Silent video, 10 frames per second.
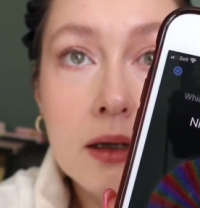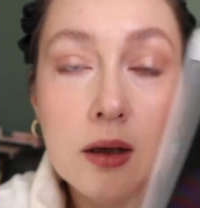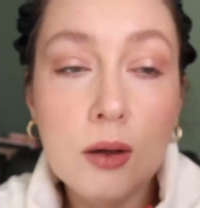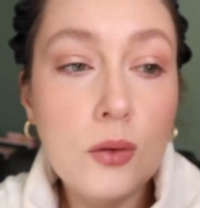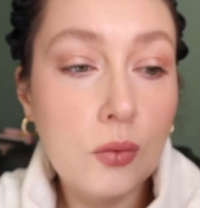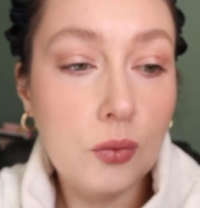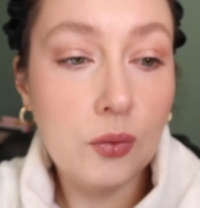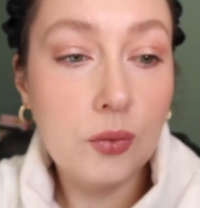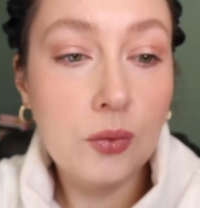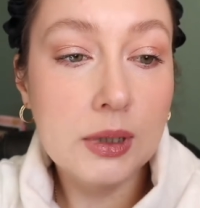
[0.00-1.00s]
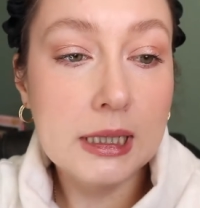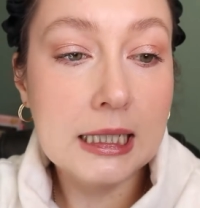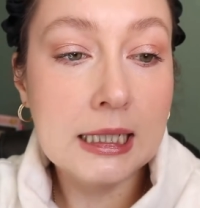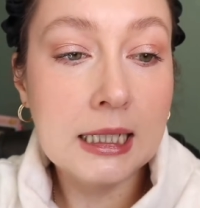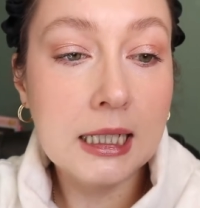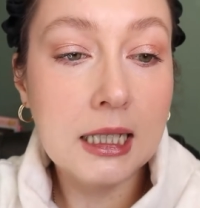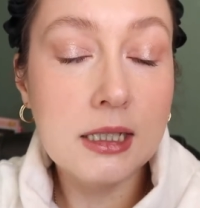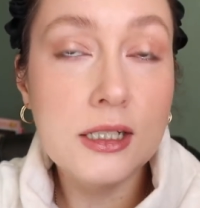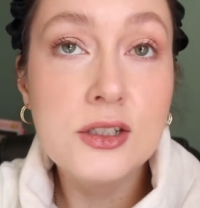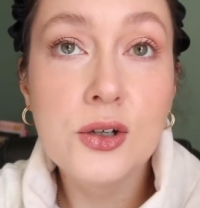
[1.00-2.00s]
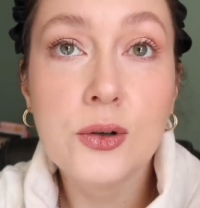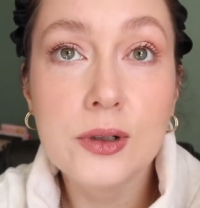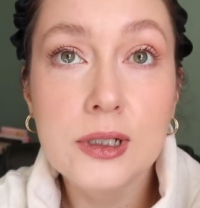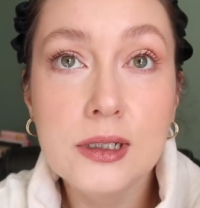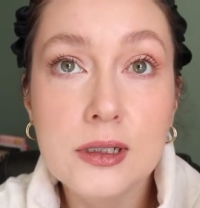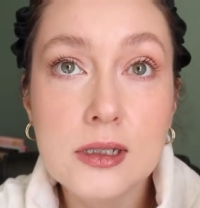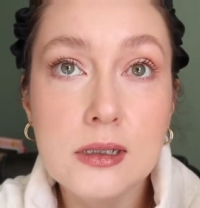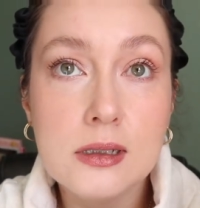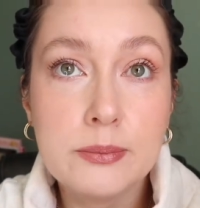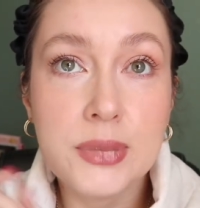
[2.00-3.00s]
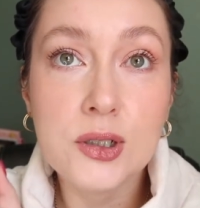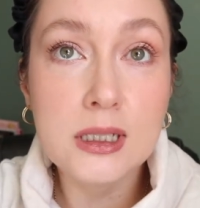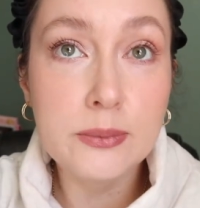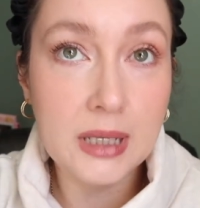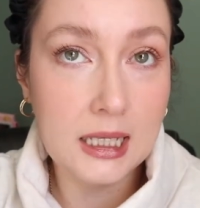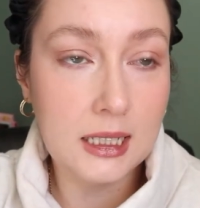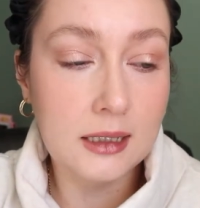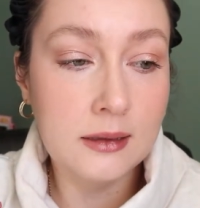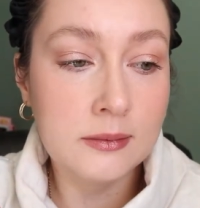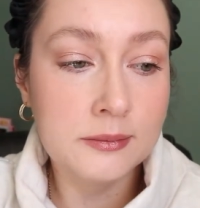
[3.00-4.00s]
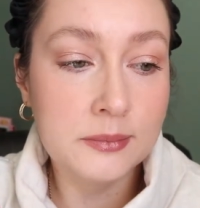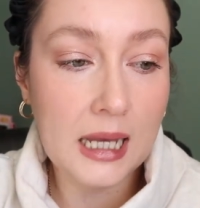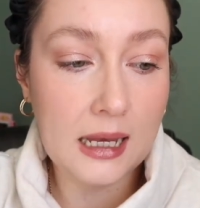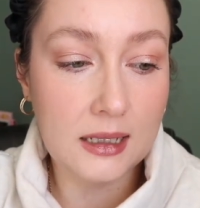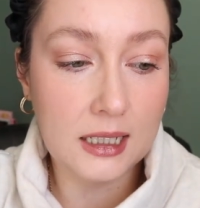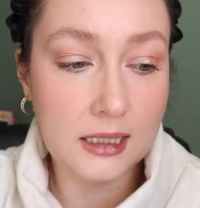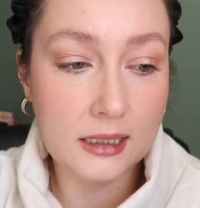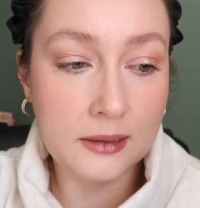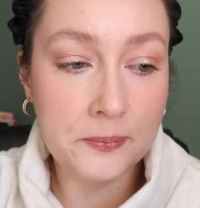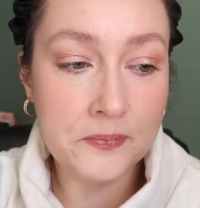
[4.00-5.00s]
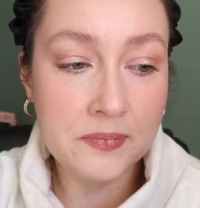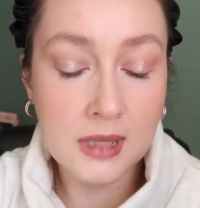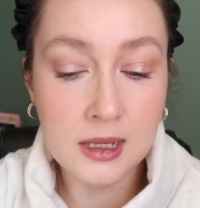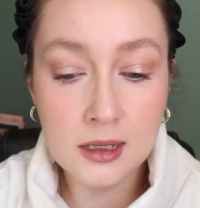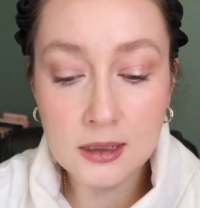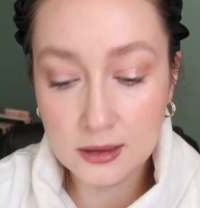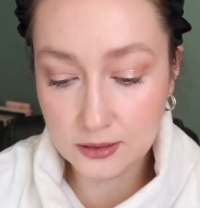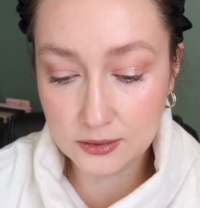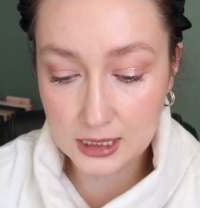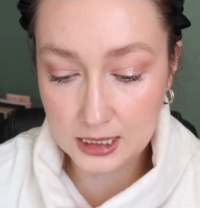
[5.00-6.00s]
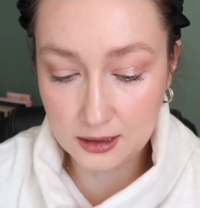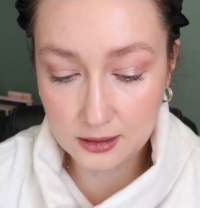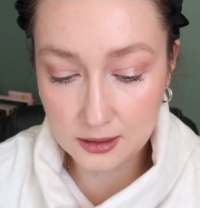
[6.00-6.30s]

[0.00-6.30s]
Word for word: Oh, the NikkieTutorials Beauty Bay palette. Okay.